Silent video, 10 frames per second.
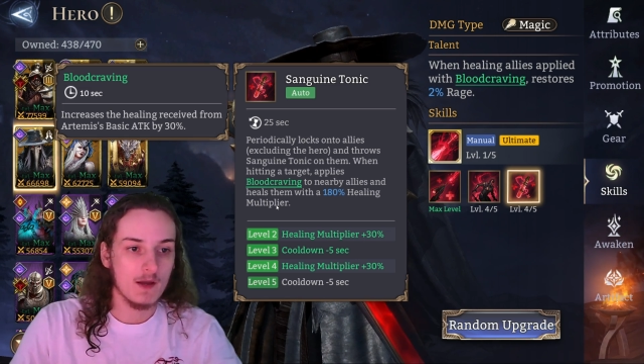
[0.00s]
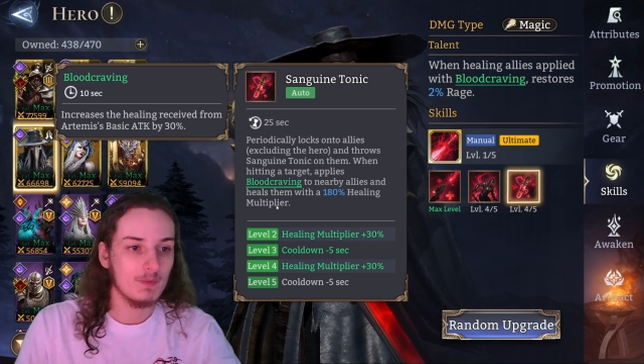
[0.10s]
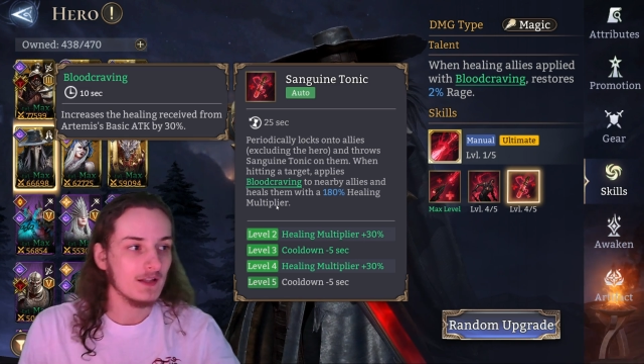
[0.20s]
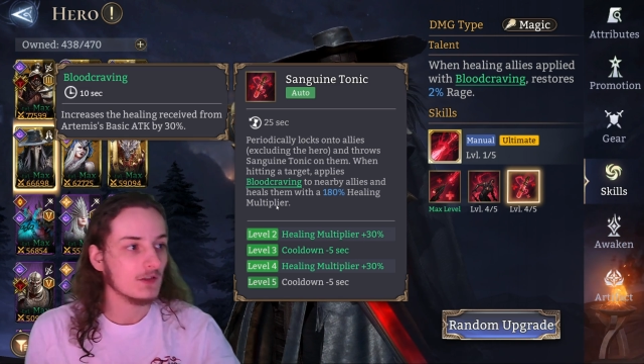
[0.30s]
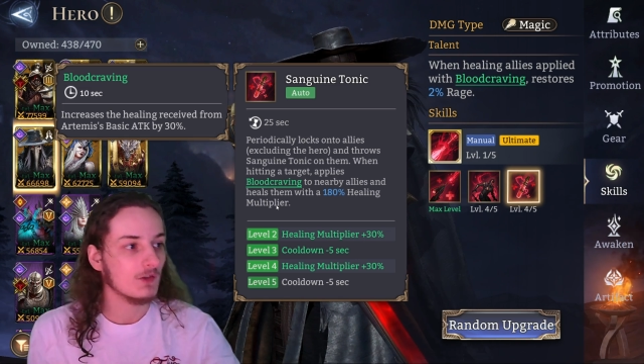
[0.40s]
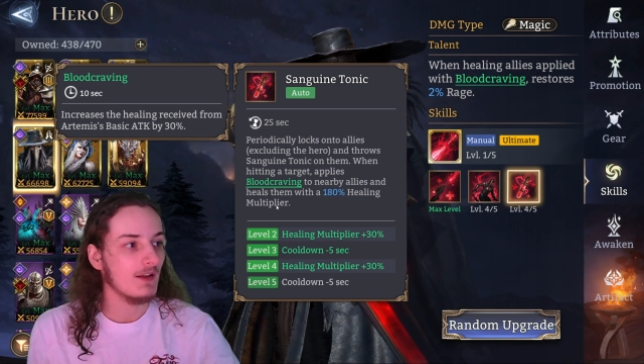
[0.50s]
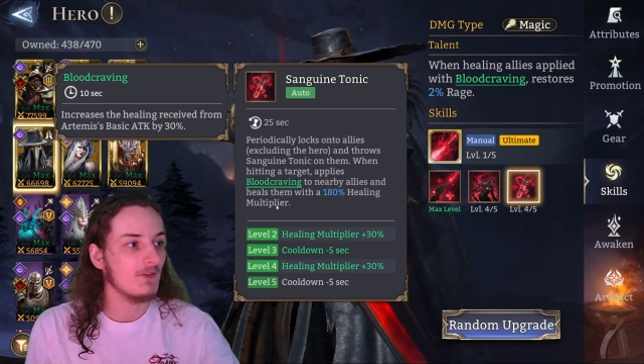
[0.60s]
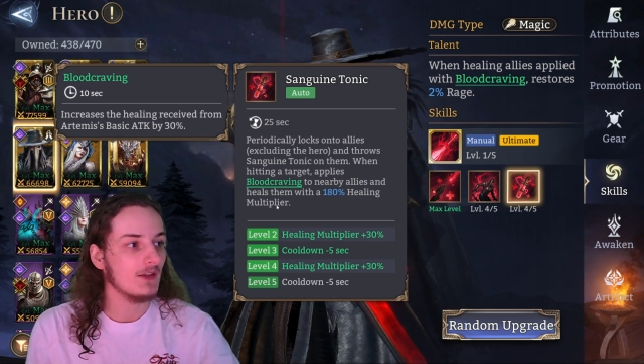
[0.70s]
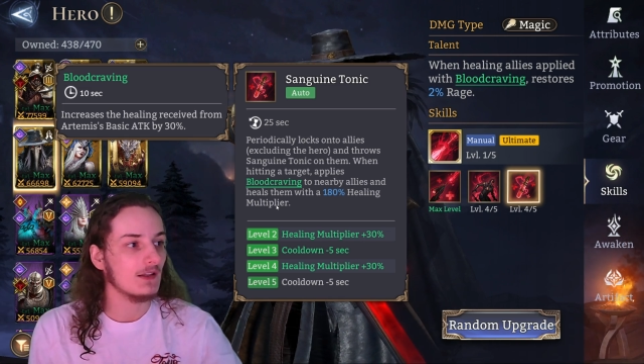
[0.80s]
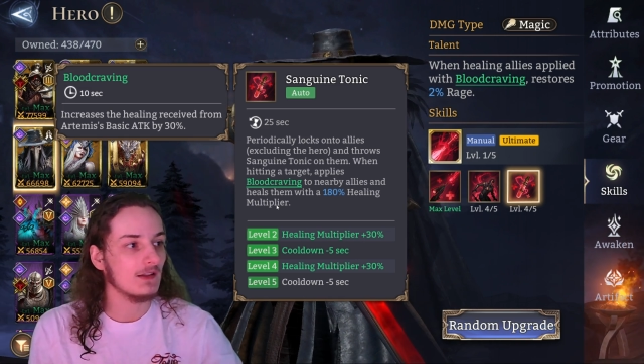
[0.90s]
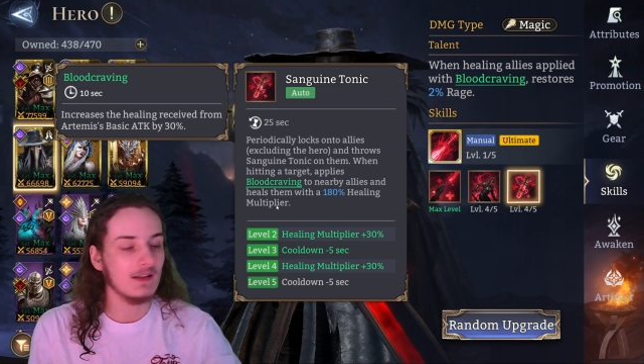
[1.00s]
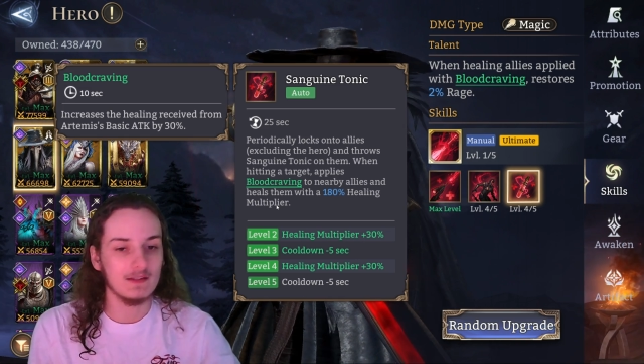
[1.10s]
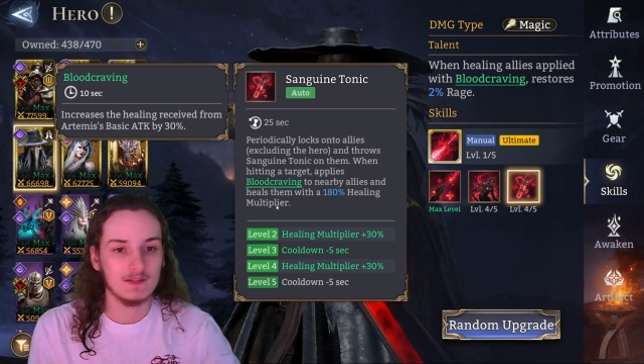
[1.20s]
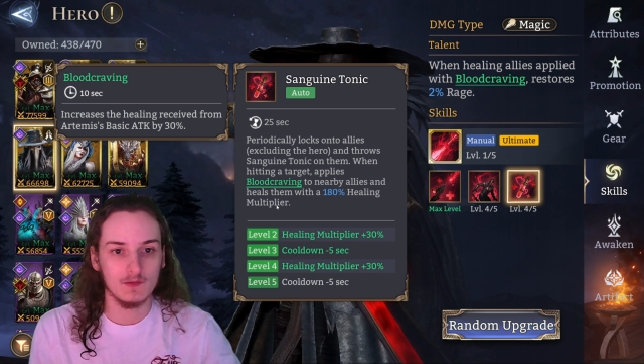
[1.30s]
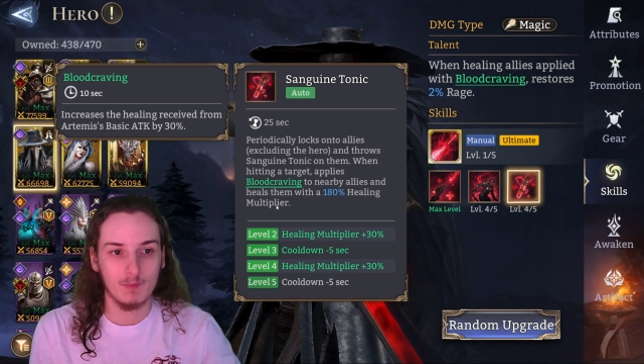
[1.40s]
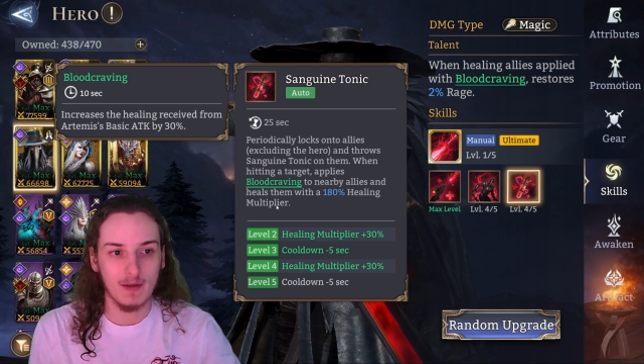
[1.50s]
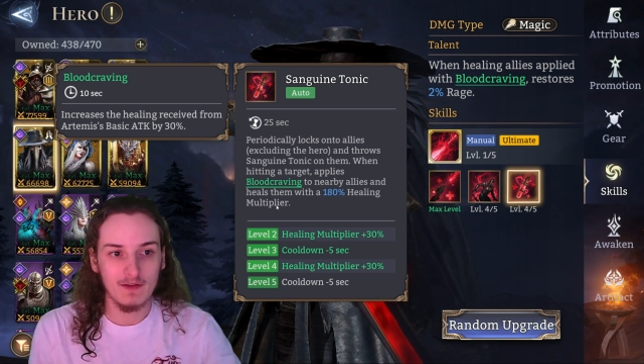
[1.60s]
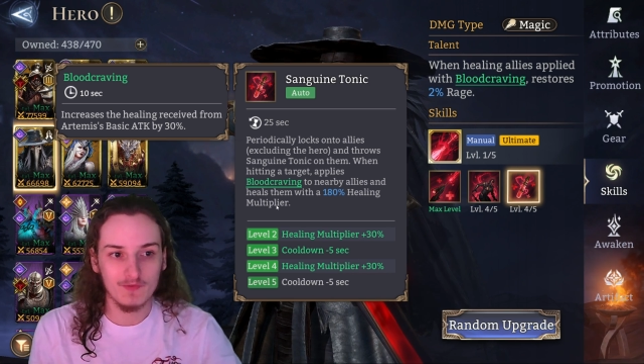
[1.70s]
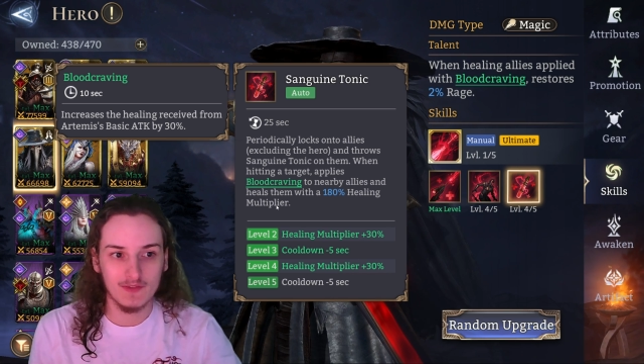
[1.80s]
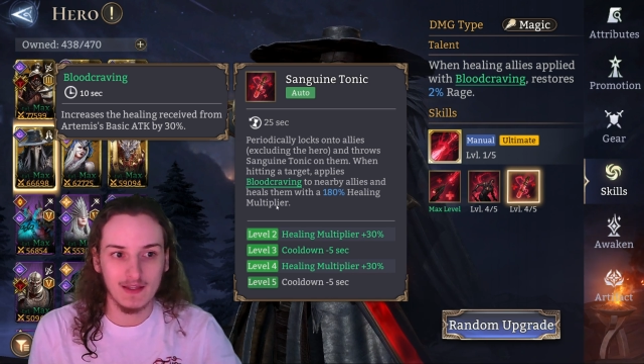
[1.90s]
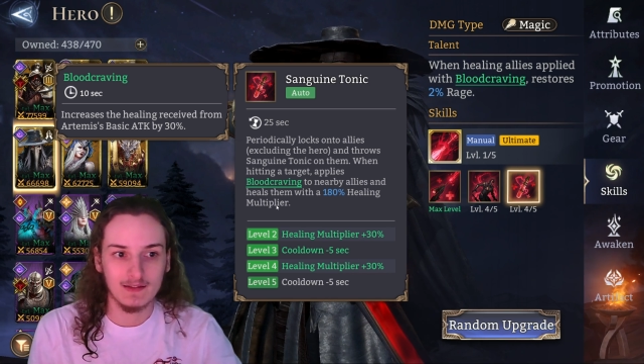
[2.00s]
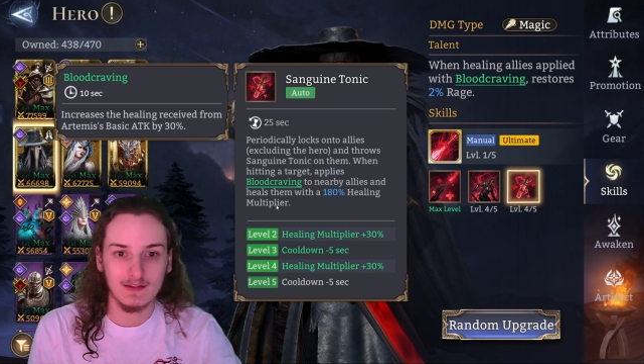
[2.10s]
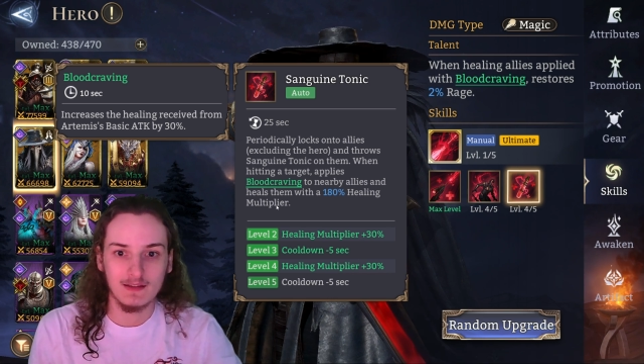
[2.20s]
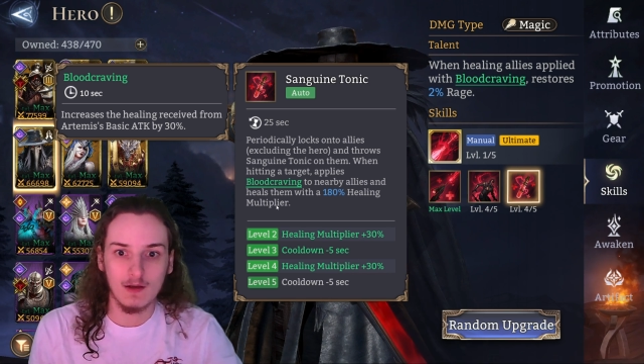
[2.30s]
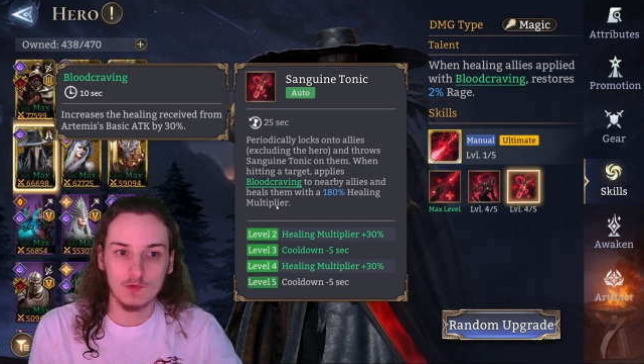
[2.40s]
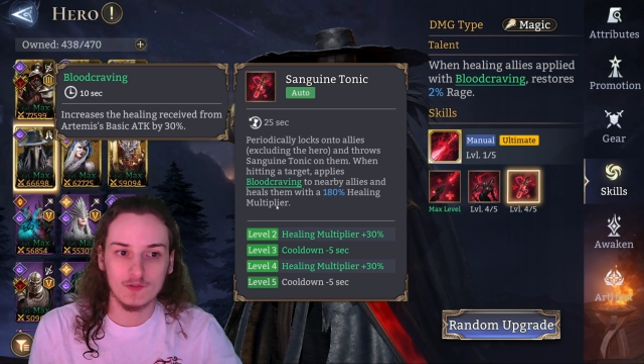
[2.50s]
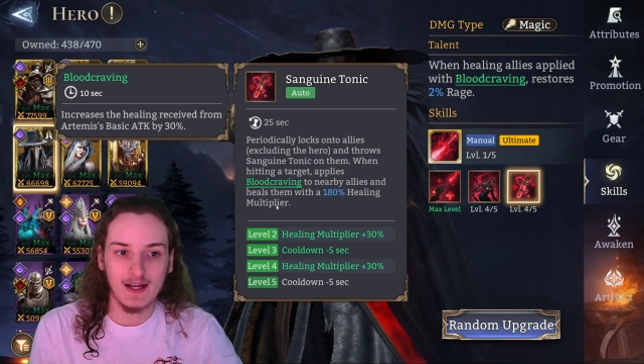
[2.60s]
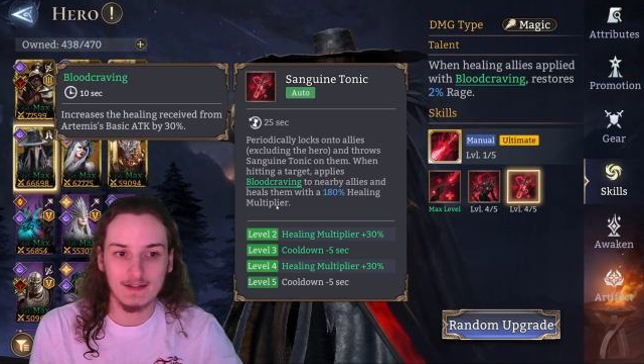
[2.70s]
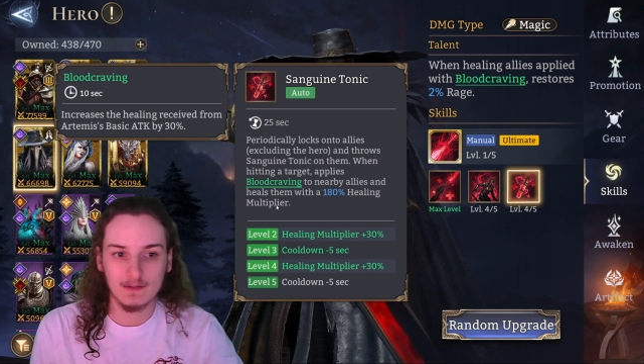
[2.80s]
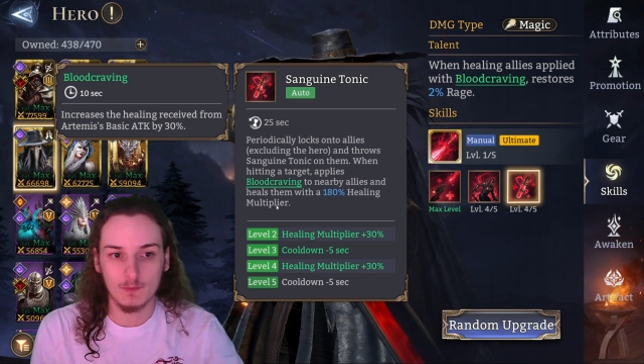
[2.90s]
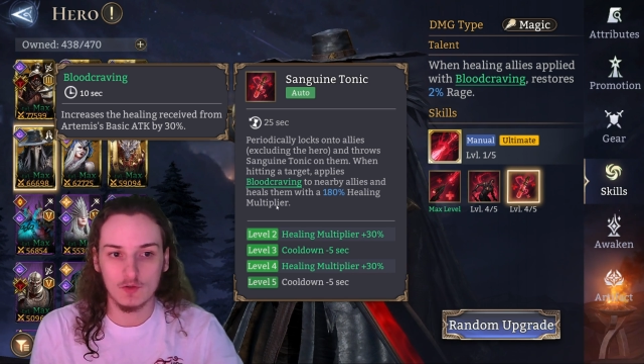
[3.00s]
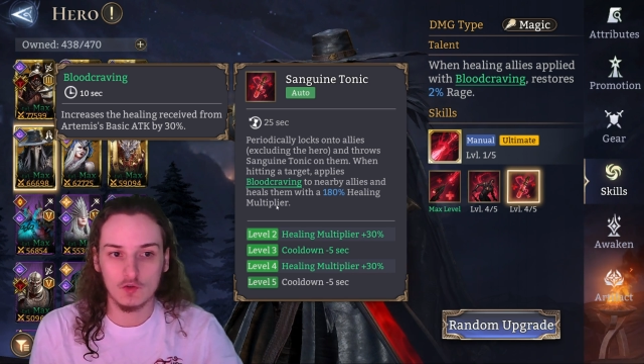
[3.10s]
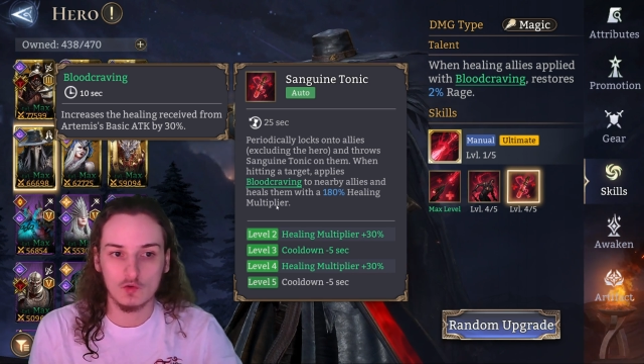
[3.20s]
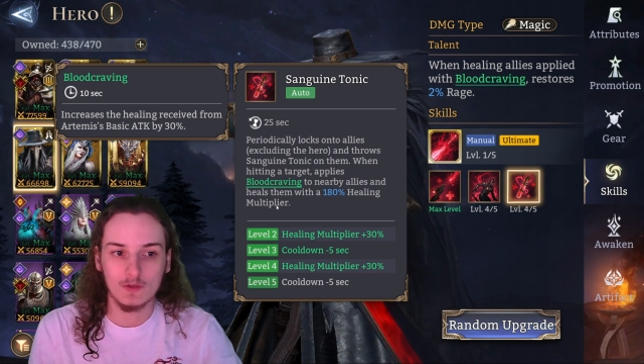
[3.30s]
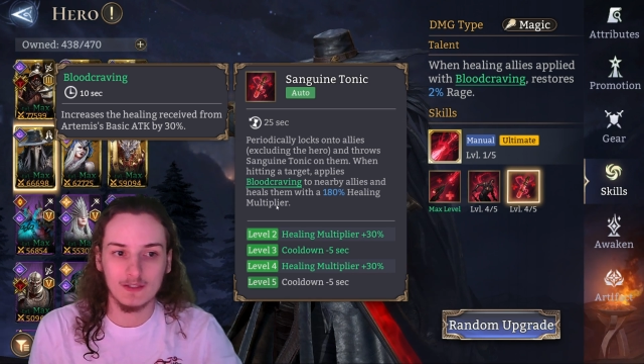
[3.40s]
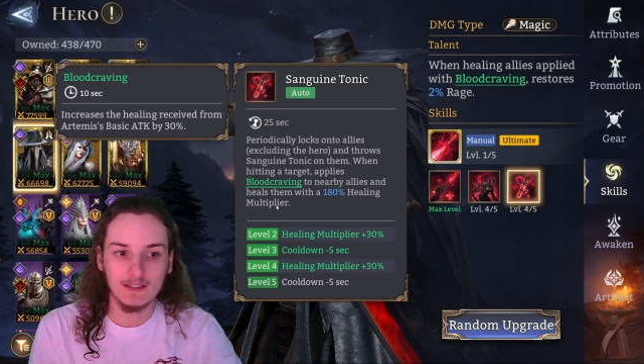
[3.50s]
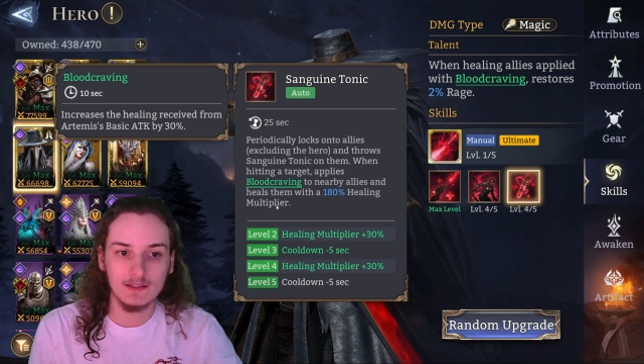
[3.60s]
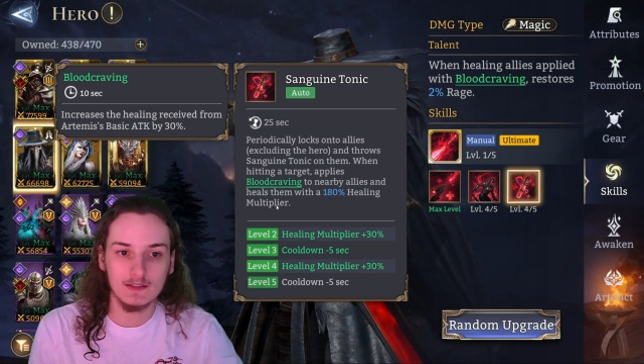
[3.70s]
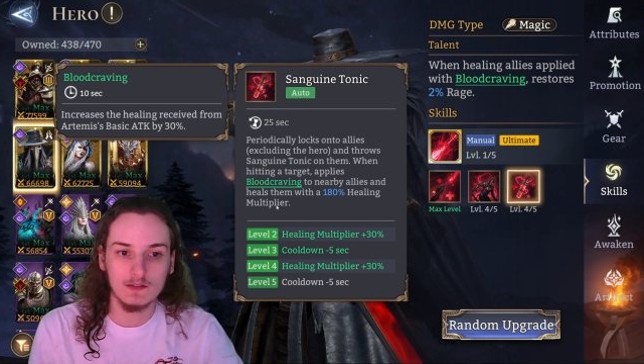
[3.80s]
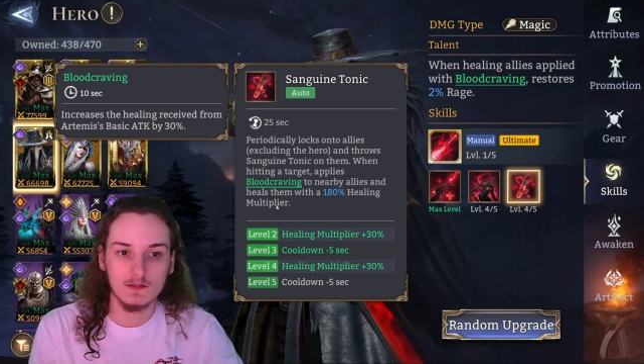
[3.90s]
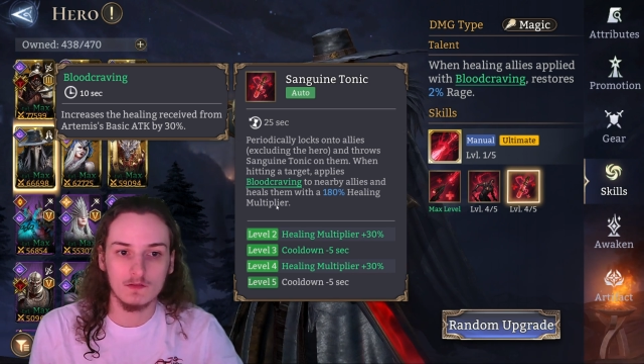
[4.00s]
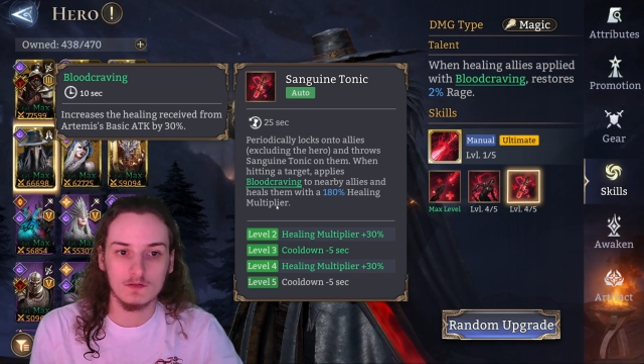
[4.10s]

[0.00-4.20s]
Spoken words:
Blood Craving is a buff that allows Artemis to heal